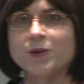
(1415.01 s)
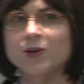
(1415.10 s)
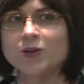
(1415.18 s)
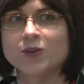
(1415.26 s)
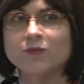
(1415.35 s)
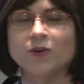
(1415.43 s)

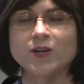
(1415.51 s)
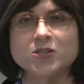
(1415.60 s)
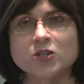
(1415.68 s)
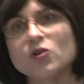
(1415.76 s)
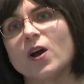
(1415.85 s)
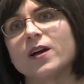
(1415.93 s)
heard the phrase,
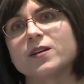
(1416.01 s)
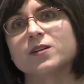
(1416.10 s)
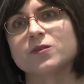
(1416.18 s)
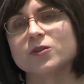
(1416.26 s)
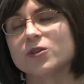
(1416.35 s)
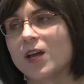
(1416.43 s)
attract
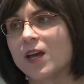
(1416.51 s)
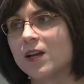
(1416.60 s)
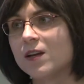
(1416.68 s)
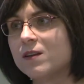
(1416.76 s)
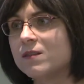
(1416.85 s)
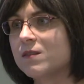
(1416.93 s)
and retain
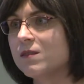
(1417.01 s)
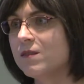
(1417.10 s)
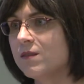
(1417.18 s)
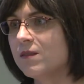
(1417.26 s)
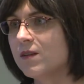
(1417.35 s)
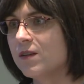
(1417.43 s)

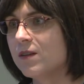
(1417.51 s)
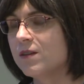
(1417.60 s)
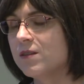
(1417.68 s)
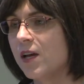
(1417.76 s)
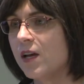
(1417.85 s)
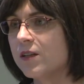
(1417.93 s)

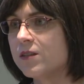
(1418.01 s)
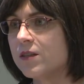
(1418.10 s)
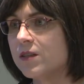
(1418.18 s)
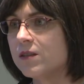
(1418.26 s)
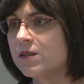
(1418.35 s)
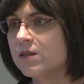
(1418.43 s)

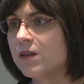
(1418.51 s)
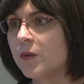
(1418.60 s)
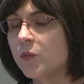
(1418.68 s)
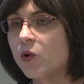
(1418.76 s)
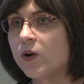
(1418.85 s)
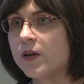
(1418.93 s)
talented
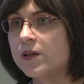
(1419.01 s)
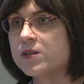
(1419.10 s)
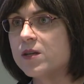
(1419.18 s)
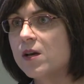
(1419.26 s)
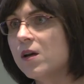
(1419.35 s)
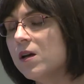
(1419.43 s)
employees.
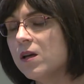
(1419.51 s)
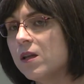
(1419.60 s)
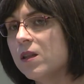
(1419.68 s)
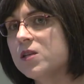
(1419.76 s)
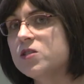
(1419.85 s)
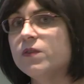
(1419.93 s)

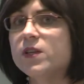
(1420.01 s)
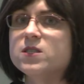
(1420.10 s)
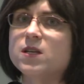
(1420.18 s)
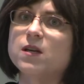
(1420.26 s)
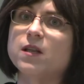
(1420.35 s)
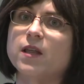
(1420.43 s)
This feeds
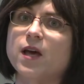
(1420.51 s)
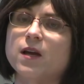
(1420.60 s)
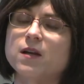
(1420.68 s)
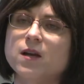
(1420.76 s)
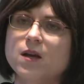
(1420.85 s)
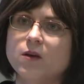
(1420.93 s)
into that.
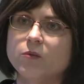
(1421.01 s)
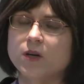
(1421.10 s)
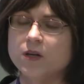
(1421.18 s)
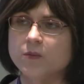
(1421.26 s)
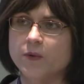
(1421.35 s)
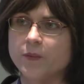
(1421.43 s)
We
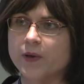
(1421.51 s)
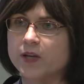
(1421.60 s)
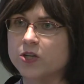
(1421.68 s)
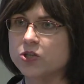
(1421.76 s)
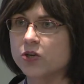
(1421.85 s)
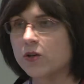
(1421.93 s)
need to be
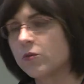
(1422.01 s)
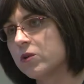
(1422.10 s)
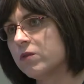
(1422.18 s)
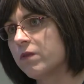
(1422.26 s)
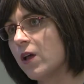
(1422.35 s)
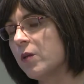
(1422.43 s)
making sure that we're
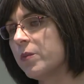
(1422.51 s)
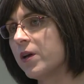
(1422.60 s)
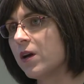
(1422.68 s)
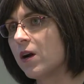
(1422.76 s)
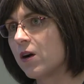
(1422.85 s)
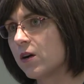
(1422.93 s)
developing
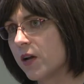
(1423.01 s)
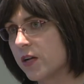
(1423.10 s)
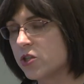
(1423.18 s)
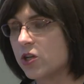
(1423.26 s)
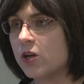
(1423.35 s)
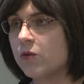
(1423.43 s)
our
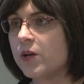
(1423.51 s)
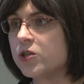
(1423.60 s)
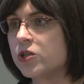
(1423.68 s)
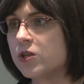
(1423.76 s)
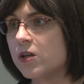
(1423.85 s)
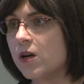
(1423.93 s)
next
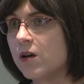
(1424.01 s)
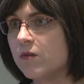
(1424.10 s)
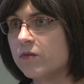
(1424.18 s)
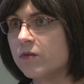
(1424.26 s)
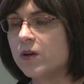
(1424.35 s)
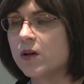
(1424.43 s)
generation
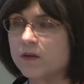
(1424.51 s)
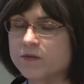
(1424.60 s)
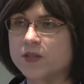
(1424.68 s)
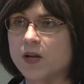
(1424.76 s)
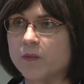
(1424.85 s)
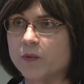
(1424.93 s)
of
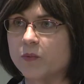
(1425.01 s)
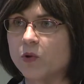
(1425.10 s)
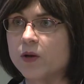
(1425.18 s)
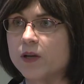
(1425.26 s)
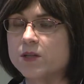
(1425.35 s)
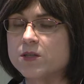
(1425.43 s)
STEM
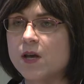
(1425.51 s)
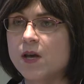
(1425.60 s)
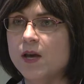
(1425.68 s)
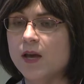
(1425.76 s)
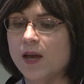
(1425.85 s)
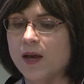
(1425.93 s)
employees.
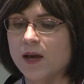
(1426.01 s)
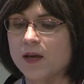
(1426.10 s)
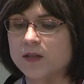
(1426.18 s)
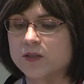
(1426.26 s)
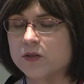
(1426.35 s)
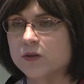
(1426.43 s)

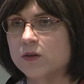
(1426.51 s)
And